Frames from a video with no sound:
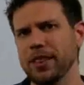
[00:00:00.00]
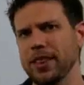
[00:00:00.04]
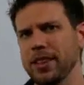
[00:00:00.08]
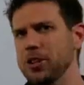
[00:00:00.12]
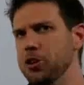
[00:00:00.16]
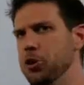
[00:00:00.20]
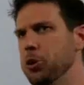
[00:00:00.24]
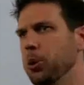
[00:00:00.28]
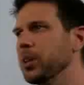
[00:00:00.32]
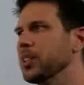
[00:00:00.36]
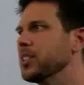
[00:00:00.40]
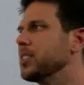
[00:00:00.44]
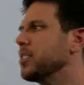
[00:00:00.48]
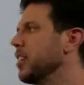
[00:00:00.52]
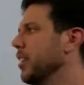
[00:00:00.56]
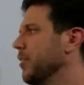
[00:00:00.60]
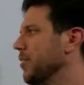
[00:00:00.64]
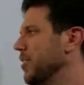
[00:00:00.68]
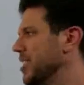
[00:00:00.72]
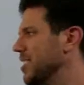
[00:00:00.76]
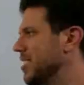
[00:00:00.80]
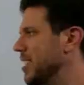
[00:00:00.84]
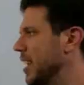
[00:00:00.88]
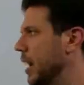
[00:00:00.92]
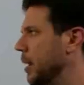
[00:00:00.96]
your stuff
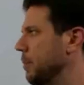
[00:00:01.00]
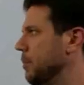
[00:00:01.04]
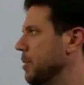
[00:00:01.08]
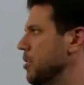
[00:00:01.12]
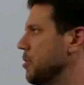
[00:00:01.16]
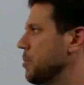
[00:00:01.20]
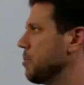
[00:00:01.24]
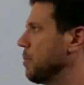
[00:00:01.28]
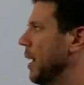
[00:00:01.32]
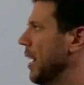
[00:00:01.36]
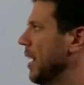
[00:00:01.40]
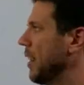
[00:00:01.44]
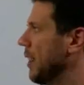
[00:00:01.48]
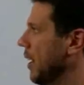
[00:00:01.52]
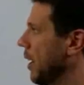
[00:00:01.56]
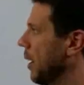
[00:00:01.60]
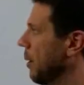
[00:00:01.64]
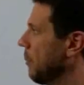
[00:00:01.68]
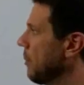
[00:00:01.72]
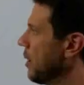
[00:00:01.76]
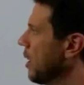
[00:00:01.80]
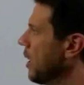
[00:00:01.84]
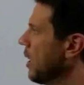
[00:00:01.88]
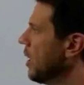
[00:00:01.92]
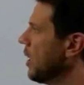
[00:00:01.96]
is damaged by
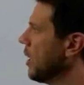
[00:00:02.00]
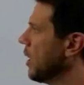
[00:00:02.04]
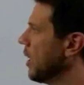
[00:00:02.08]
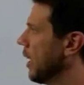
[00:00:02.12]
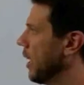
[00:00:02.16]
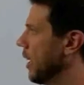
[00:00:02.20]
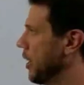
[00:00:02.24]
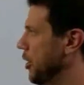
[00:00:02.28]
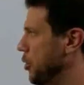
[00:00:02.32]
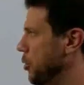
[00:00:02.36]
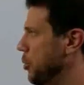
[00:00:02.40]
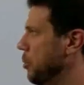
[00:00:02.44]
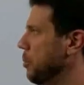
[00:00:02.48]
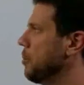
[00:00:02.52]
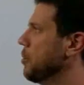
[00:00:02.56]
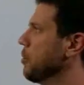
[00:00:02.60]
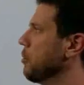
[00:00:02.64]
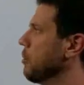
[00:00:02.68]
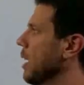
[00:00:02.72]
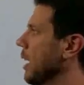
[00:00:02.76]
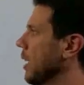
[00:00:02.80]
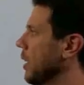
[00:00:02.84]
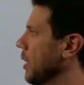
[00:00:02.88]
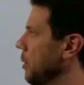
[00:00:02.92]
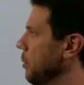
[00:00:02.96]
them. You
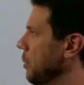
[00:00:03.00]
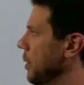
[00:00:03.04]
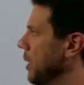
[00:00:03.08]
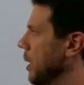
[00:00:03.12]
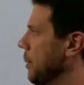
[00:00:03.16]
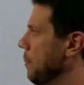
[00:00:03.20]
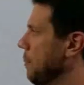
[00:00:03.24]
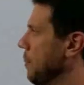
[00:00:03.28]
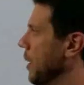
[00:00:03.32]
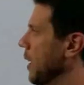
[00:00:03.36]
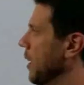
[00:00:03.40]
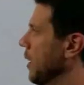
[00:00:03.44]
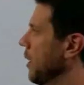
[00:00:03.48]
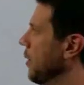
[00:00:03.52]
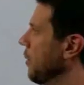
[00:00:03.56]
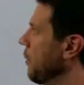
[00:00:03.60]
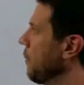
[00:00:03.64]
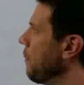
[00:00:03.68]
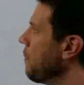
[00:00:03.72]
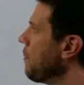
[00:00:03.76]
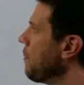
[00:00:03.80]
directly would get paid.